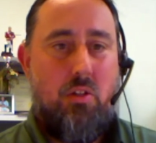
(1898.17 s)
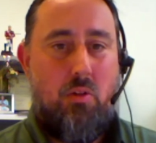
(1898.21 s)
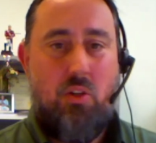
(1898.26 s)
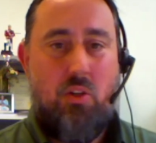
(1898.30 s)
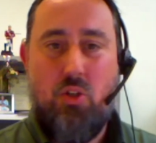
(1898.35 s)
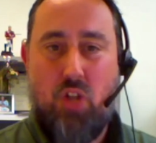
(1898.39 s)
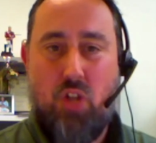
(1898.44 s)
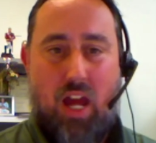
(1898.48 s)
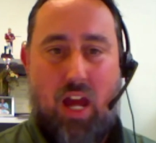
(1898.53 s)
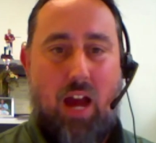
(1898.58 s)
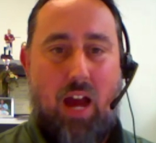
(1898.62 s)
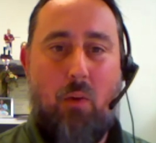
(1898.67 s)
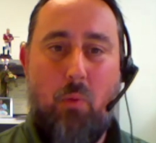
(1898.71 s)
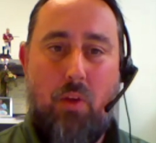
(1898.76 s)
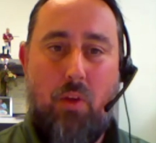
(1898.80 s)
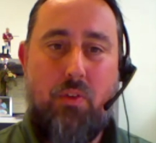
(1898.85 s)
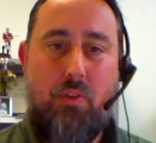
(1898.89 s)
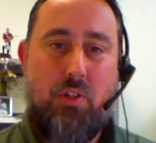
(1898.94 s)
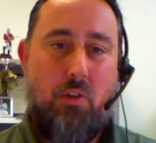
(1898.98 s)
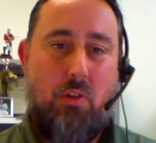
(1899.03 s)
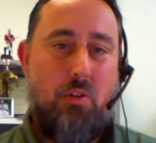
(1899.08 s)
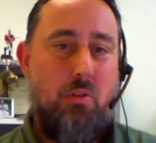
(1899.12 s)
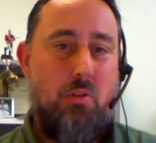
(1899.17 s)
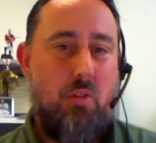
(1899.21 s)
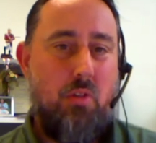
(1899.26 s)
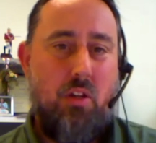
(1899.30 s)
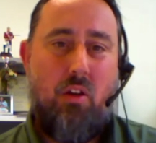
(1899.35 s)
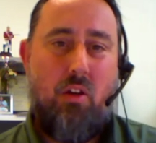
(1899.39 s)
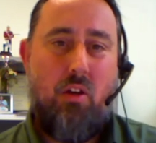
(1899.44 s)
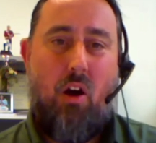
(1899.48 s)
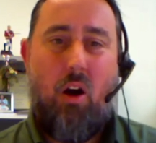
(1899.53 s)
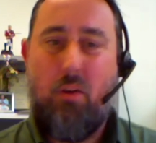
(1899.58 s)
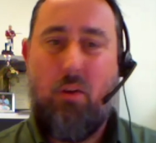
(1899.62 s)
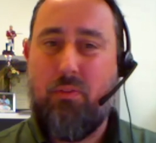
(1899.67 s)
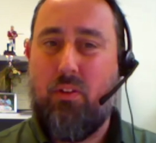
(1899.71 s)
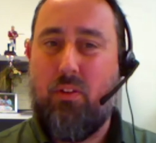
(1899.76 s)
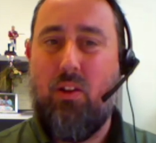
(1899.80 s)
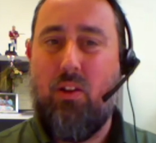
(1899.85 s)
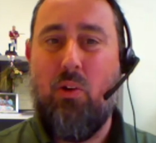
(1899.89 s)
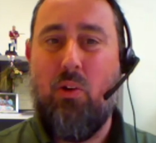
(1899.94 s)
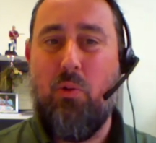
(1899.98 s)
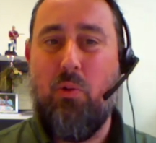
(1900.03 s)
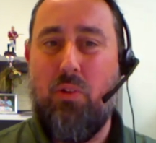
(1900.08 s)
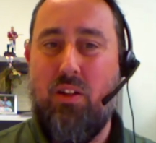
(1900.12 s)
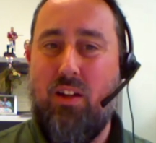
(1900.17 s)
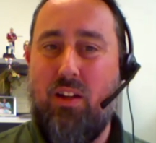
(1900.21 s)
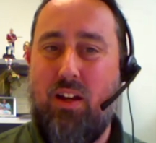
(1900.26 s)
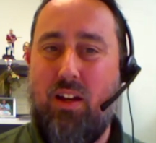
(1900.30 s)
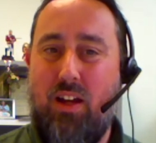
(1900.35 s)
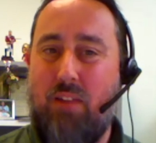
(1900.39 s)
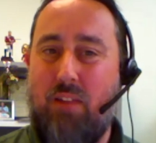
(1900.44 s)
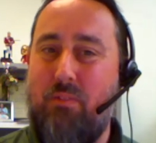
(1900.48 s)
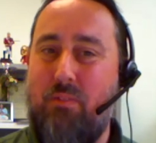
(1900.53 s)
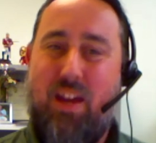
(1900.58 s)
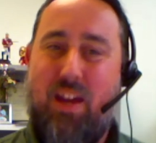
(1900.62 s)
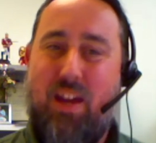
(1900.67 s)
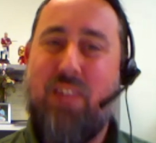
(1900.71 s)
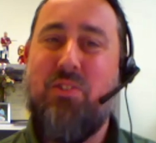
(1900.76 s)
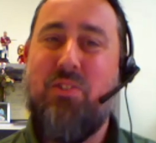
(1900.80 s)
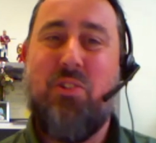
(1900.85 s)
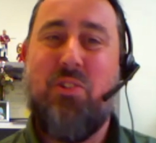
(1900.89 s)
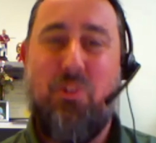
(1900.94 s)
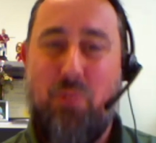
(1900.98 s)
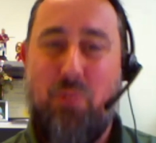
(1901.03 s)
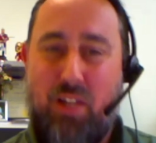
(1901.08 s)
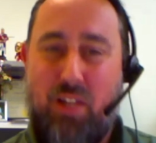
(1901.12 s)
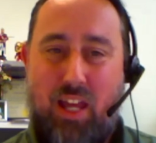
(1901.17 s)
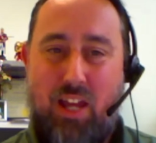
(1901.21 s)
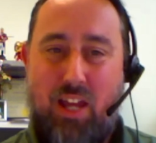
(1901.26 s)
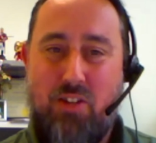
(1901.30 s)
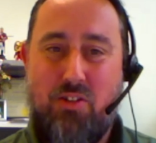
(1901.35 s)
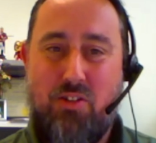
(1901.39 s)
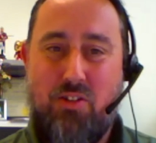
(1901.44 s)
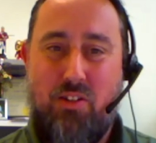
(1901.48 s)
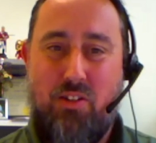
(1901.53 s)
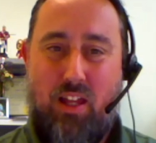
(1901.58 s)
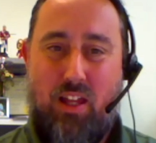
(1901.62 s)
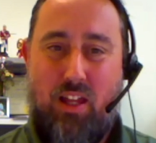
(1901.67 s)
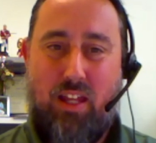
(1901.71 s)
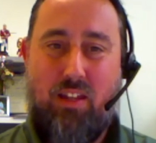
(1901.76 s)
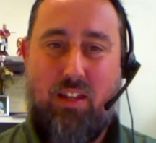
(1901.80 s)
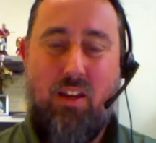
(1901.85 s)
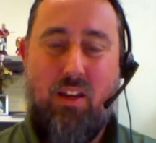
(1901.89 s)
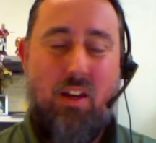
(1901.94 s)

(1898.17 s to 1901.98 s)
chat with, so you can offload and vent to occasionally.